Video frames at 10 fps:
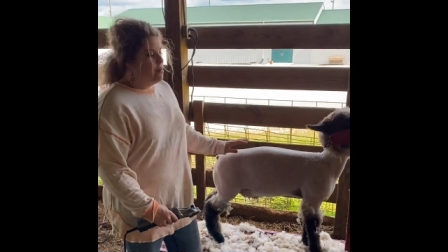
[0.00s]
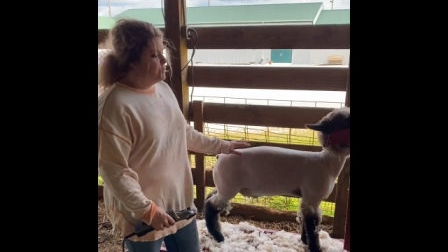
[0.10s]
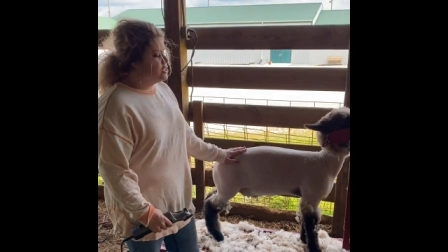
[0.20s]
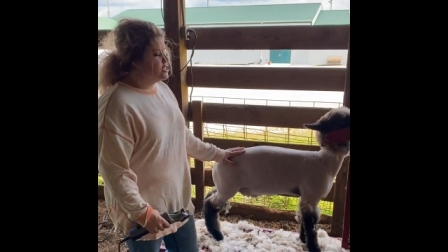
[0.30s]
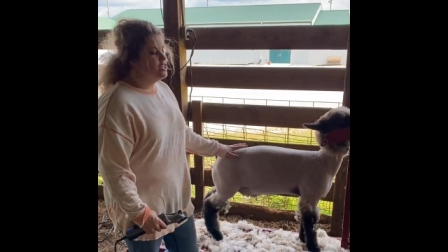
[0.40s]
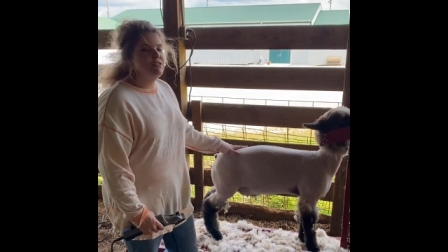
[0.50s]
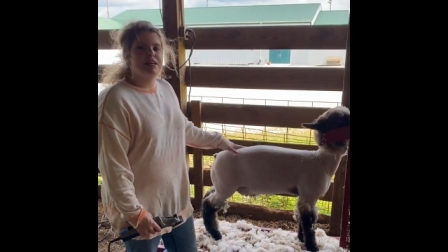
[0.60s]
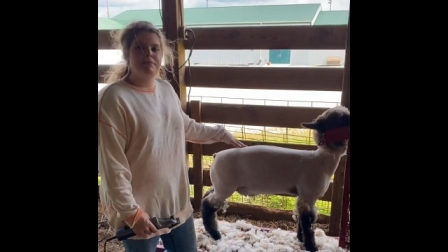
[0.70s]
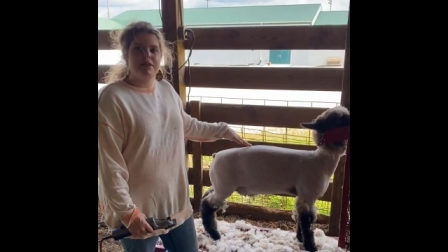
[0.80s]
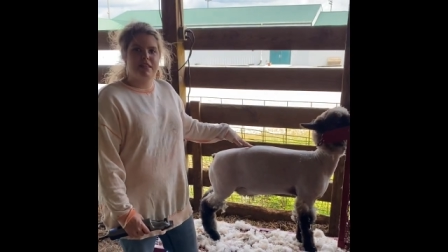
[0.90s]
but just do
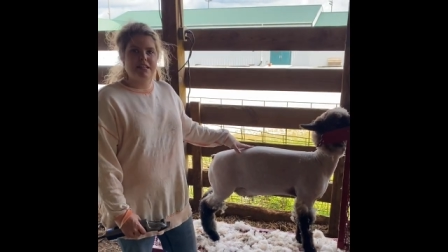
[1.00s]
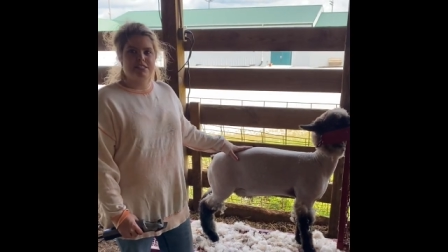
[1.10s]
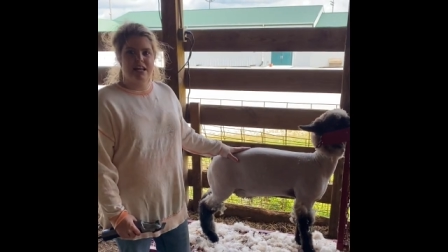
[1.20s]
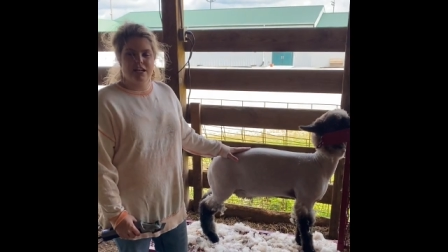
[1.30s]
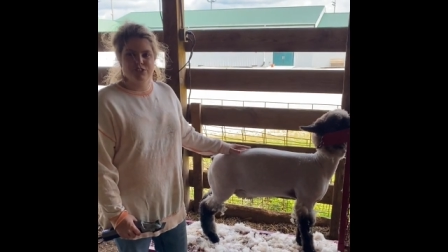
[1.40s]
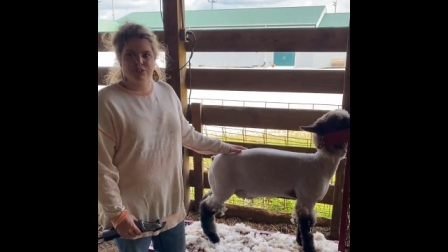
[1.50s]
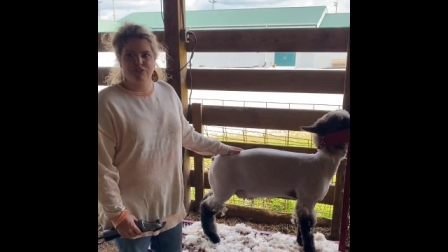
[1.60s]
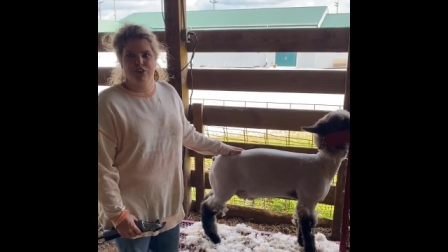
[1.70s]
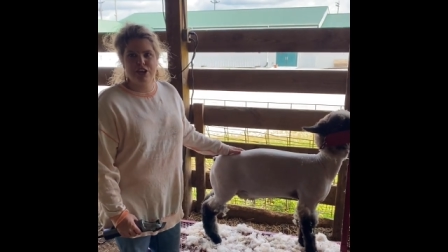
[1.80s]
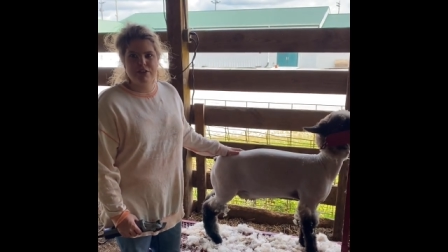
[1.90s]
something that's natural
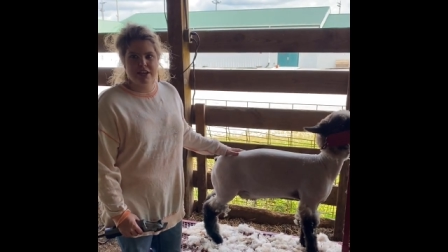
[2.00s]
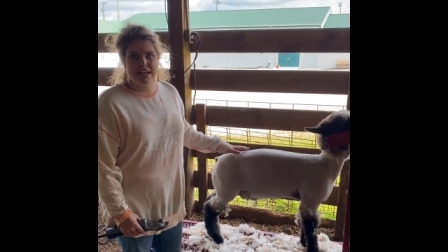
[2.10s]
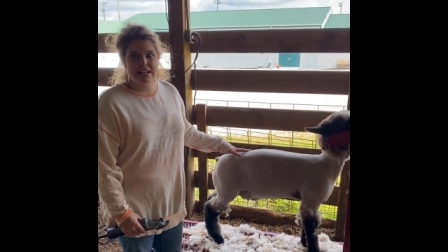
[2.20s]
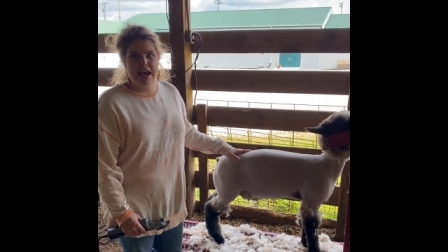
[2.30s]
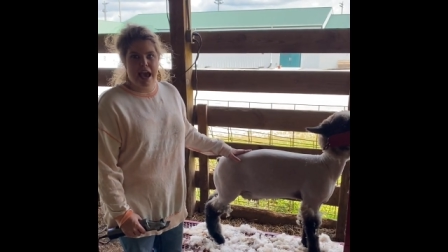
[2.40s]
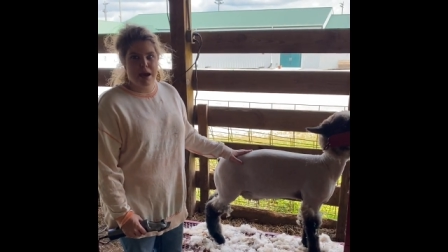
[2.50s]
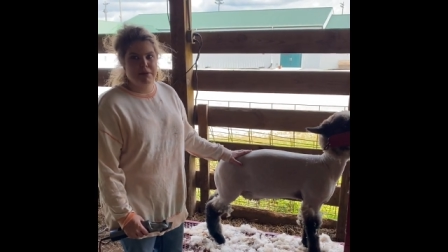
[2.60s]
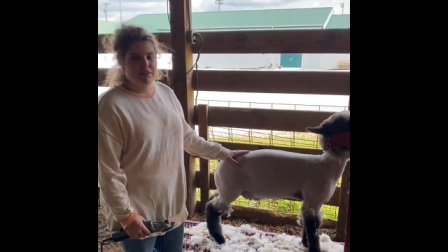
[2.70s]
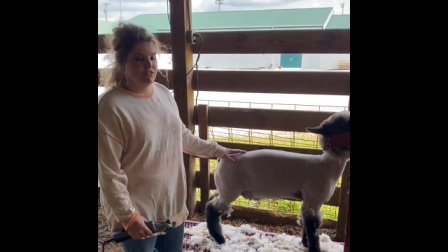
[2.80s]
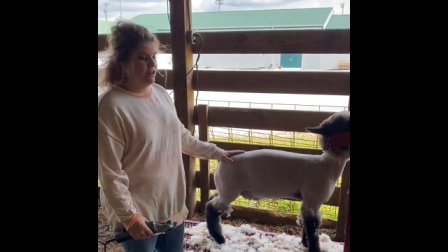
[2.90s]
for you and get in the
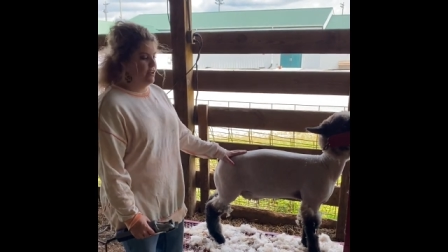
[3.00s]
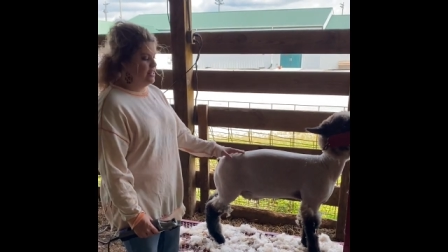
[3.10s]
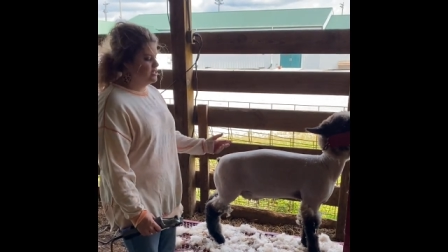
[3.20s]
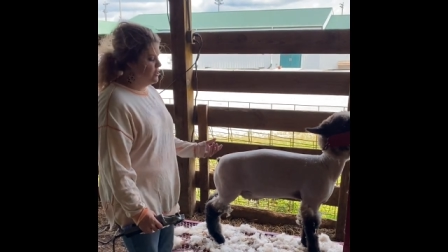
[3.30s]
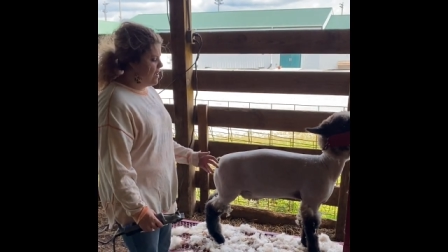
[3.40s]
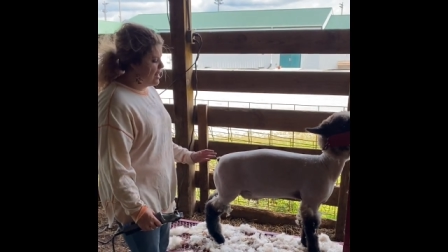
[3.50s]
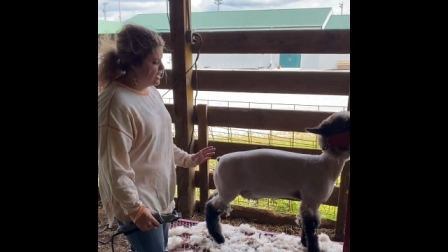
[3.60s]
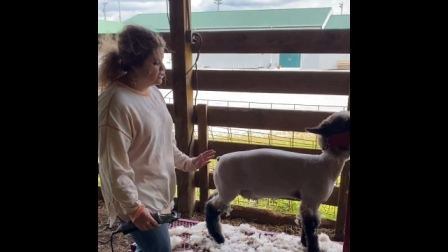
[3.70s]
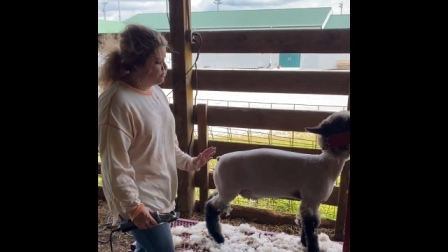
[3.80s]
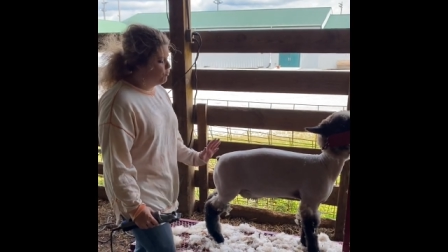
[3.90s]
habit of doing it. So I
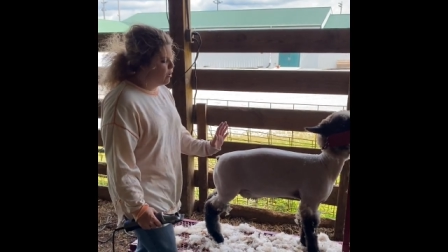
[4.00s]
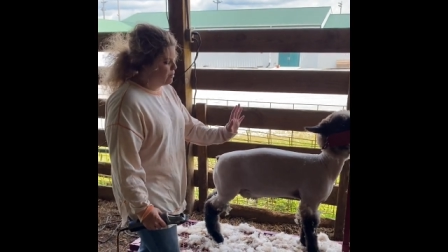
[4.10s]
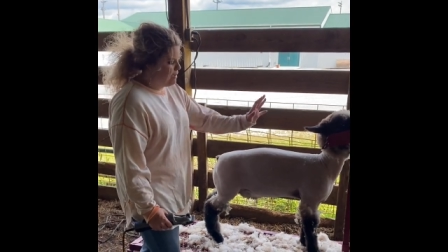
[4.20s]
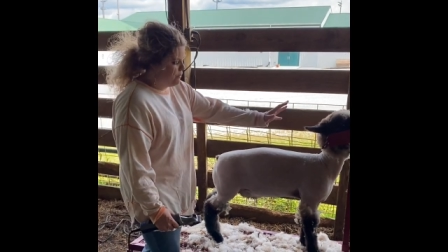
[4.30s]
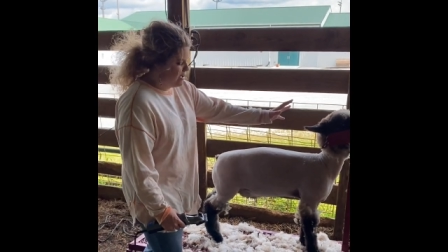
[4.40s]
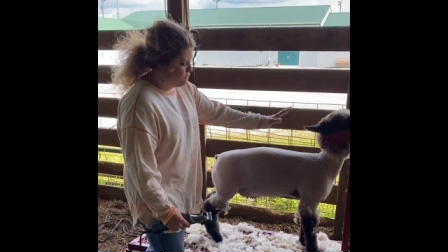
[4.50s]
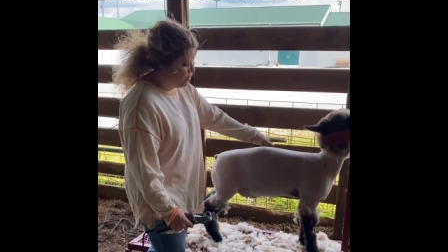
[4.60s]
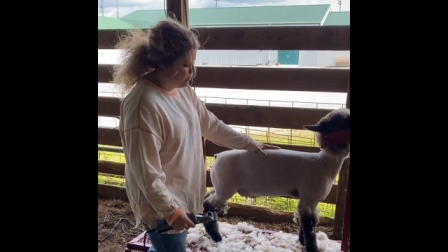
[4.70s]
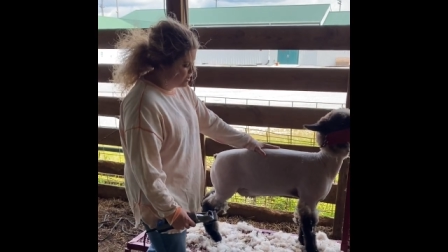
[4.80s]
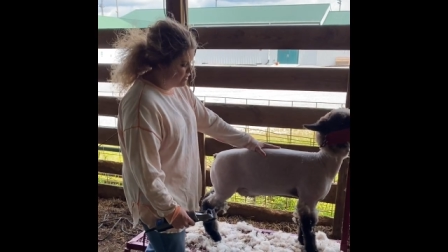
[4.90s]
like to work my way
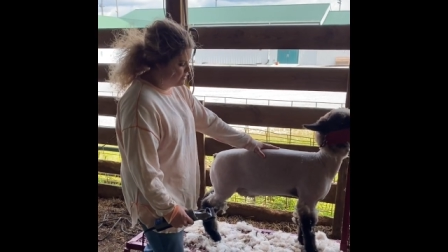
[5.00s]
forward on